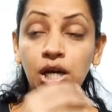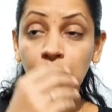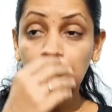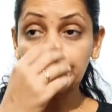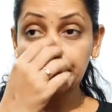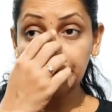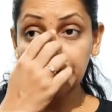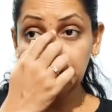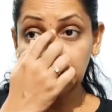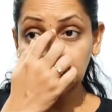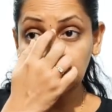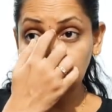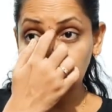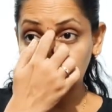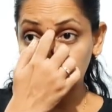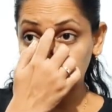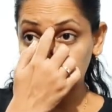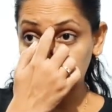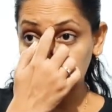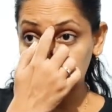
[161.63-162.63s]
But if
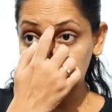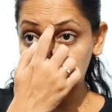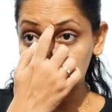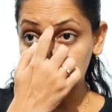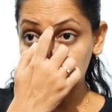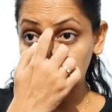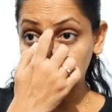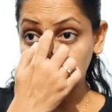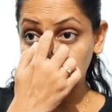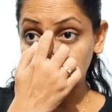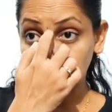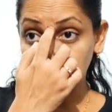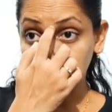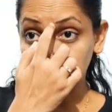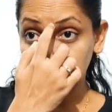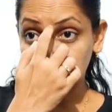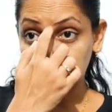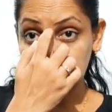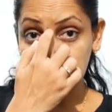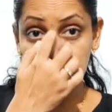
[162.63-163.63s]
it is
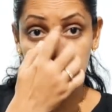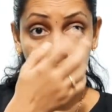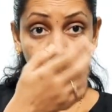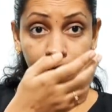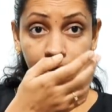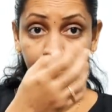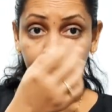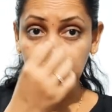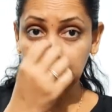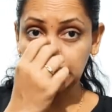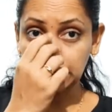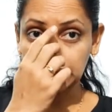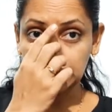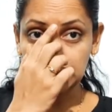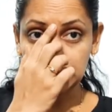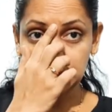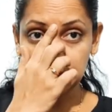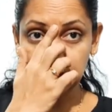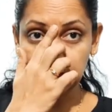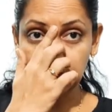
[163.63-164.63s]
there is sudden
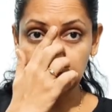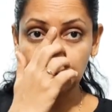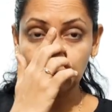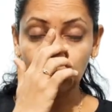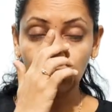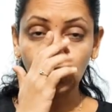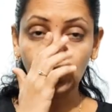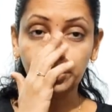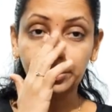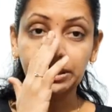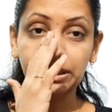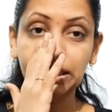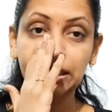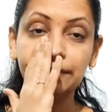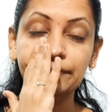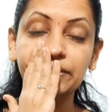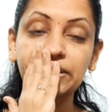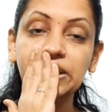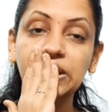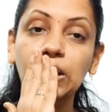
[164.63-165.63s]
decrease in the hemoglobin
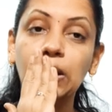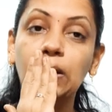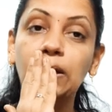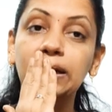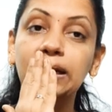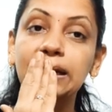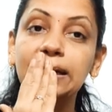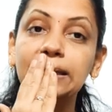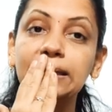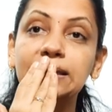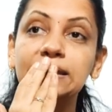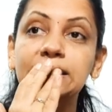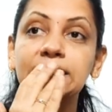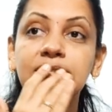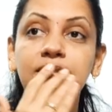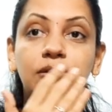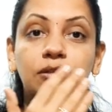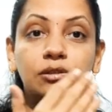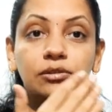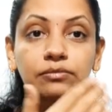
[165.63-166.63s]
level, or it is
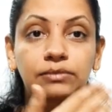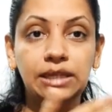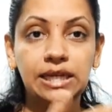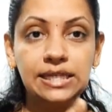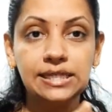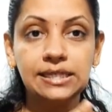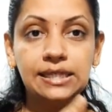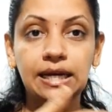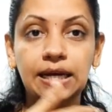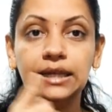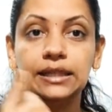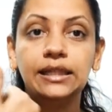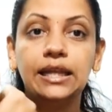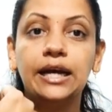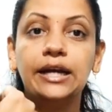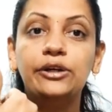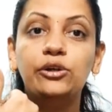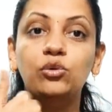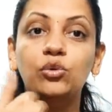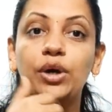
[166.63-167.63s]
less than
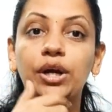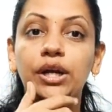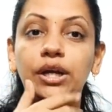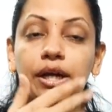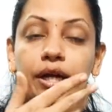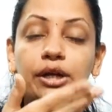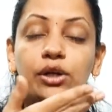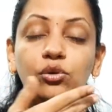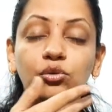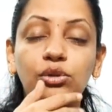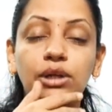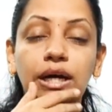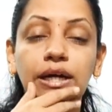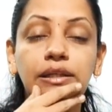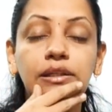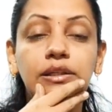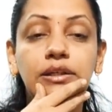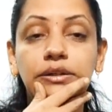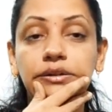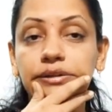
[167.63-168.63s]
8 to
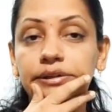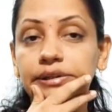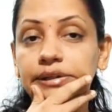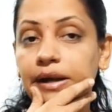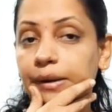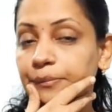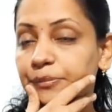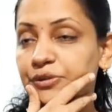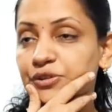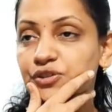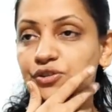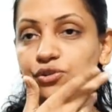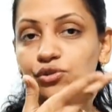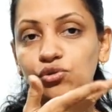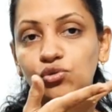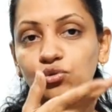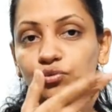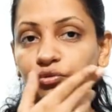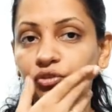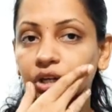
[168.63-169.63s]
9 gram percent,
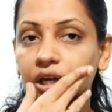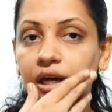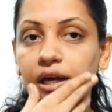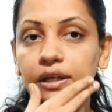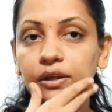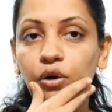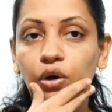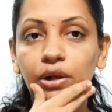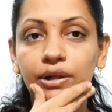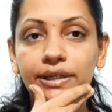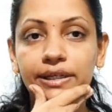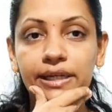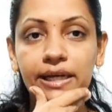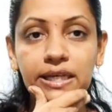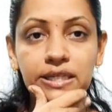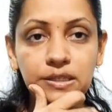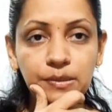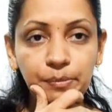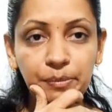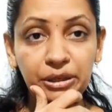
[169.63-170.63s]
so we can call it
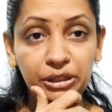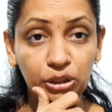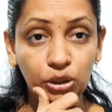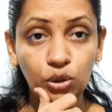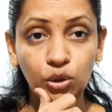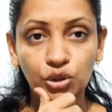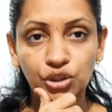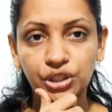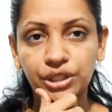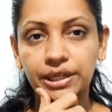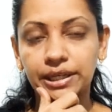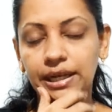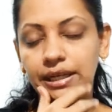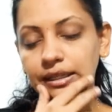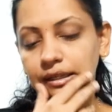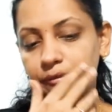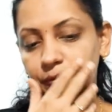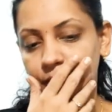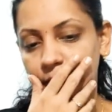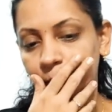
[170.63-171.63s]
as pathological
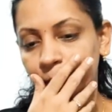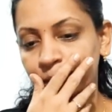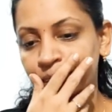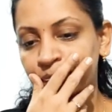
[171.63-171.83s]
anemia.